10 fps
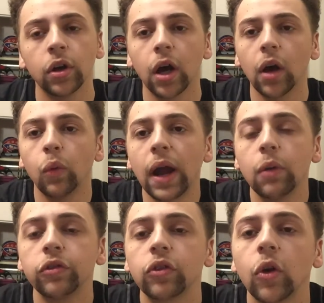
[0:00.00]
when I
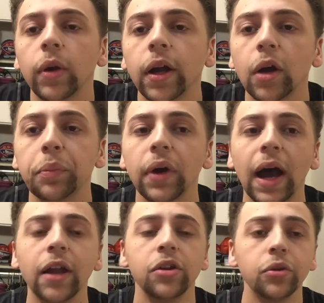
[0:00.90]
was growing up,
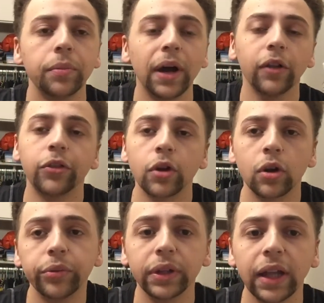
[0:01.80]
I knew about the
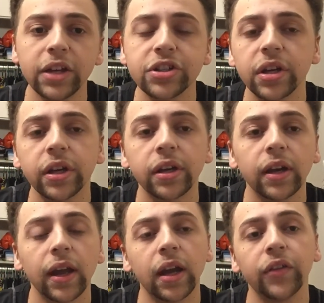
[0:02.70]
urban legend
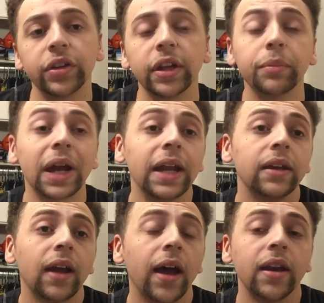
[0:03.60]
and everything, but
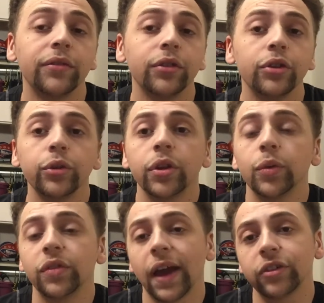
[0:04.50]
I never knew there
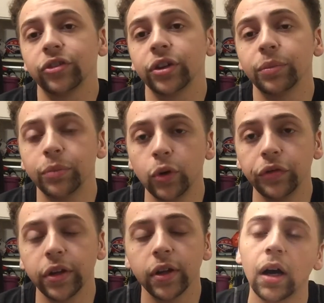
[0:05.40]
was actually a
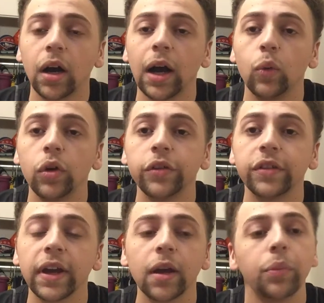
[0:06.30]
movie. I will
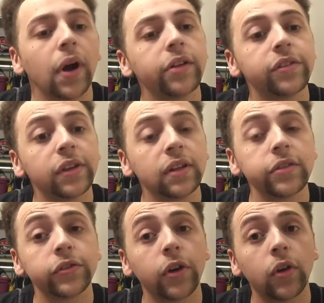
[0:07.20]
say, upon seeing
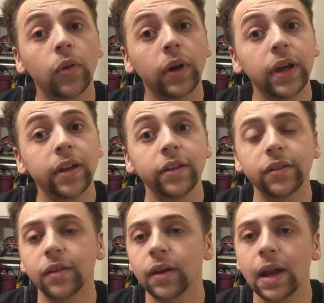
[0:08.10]
this, though,
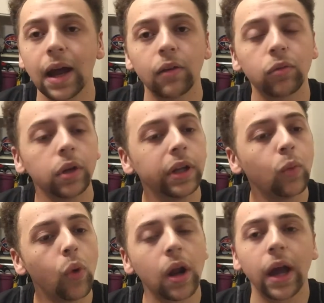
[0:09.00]
is not really
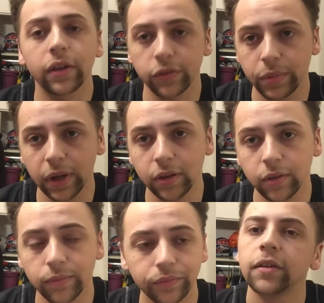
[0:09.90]
what I
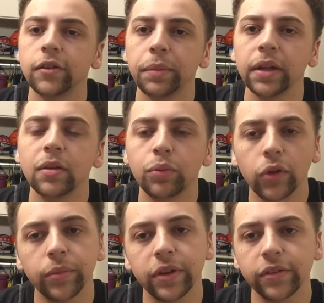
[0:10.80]
expected. Despite the
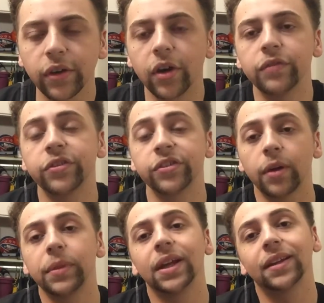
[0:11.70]
premise of
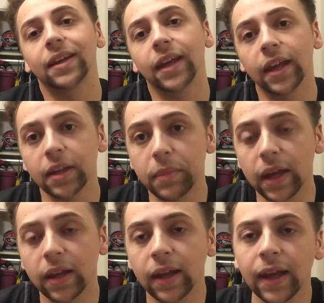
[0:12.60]
summoning the
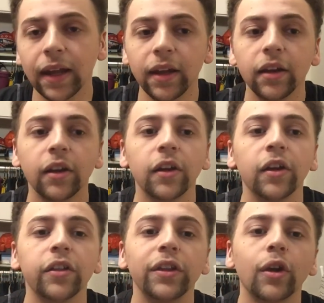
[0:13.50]
Candyman and
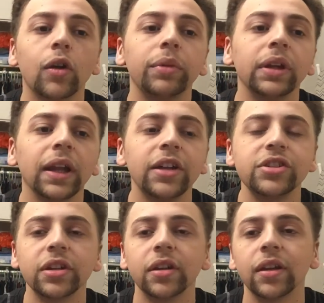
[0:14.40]
the urban
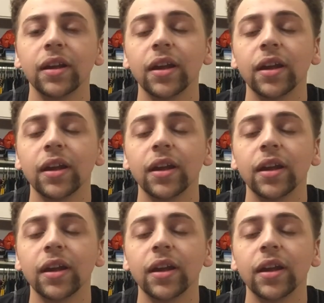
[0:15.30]
legend